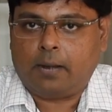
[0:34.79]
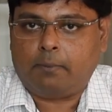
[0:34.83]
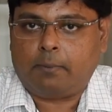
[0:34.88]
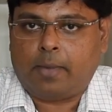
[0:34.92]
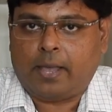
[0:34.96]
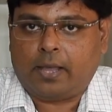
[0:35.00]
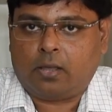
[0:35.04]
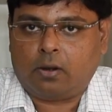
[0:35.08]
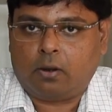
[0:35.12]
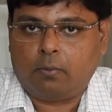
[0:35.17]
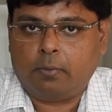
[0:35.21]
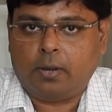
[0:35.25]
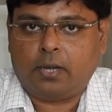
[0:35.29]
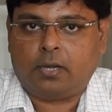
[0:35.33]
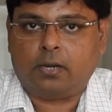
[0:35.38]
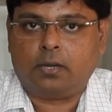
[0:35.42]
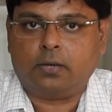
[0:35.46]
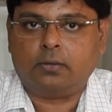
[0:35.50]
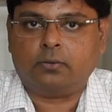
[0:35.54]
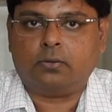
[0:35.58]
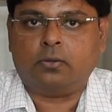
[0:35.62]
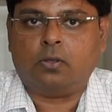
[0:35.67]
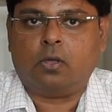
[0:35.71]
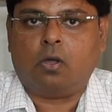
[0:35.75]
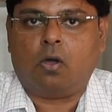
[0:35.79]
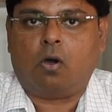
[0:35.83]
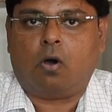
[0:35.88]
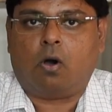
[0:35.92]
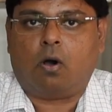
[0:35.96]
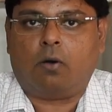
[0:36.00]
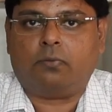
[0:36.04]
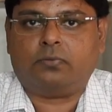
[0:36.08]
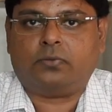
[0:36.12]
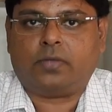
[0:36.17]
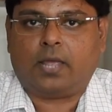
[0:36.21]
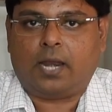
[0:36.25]
micrometers
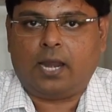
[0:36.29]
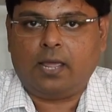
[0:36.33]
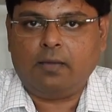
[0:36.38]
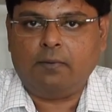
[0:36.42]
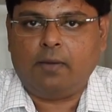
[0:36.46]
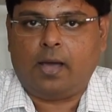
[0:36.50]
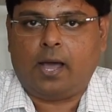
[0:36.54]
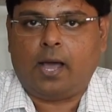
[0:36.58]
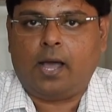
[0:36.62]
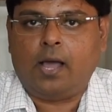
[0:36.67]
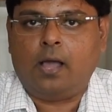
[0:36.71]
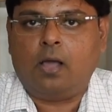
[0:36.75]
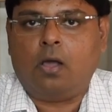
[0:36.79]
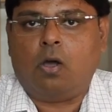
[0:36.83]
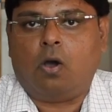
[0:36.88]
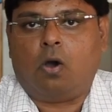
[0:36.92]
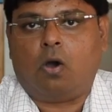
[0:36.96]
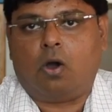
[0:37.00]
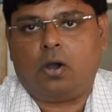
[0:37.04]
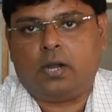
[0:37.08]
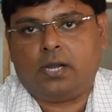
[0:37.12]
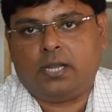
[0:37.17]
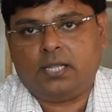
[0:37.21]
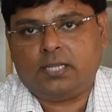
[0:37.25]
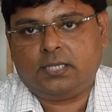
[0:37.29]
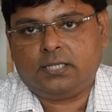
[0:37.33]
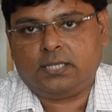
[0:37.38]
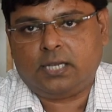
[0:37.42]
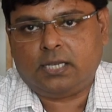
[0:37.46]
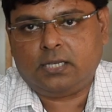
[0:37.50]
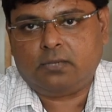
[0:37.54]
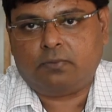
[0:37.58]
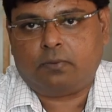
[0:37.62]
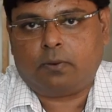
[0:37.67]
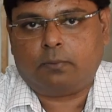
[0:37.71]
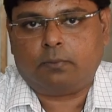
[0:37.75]
of saliva or
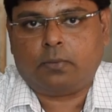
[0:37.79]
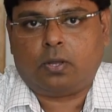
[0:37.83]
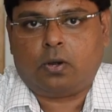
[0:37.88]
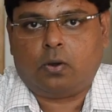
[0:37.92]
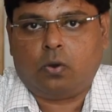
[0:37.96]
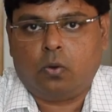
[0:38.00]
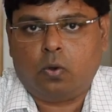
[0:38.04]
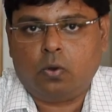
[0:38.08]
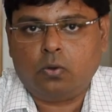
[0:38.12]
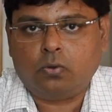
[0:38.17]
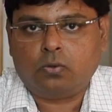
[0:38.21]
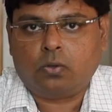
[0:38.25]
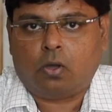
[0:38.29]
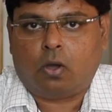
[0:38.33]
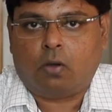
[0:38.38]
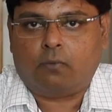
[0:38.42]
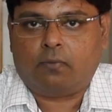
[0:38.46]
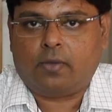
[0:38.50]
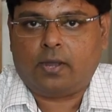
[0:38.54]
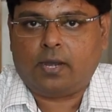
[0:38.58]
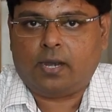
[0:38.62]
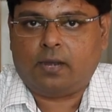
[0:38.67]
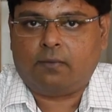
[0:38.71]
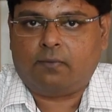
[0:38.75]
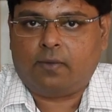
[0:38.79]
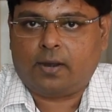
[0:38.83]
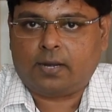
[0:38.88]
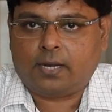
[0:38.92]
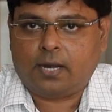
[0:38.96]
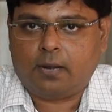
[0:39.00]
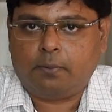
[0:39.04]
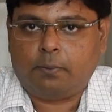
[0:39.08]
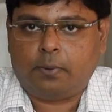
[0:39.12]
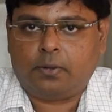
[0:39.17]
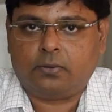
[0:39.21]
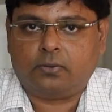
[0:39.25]
discharged from the nose of an
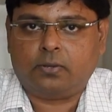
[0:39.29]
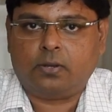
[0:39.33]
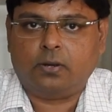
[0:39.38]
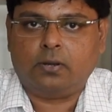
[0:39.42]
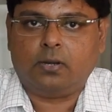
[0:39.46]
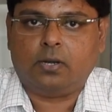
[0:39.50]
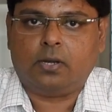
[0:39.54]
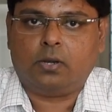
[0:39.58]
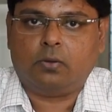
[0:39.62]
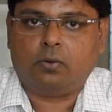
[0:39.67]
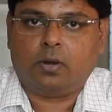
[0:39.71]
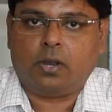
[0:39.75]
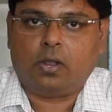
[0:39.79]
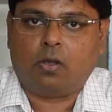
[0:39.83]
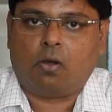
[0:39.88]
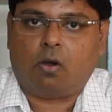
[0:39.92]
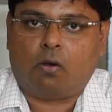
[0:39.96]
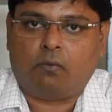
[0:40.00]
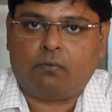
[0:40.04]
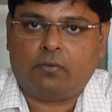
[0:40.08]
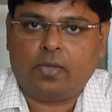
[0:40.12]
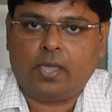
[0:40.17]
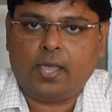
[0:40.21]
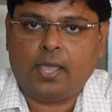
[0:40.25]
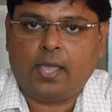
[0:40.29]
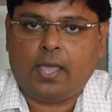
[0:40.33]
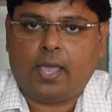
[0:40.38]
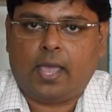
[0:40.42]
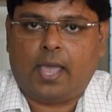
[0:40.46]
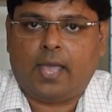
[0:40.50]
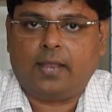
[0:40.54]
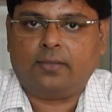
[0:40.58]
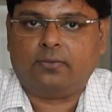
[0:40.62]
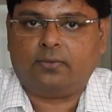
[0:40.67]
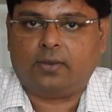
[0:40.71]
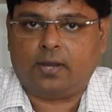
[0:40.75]
infected person during coughing
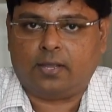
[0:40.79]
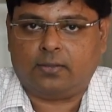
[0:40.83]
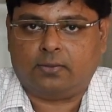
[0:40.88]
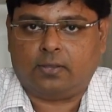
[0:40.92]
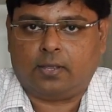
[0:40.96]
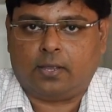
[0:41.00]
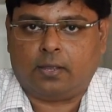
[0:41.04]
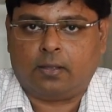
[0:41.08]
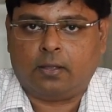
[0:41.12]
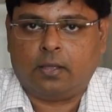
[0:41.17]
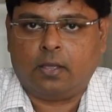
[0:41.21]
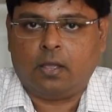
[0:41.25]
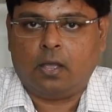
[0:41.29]
and sneezing.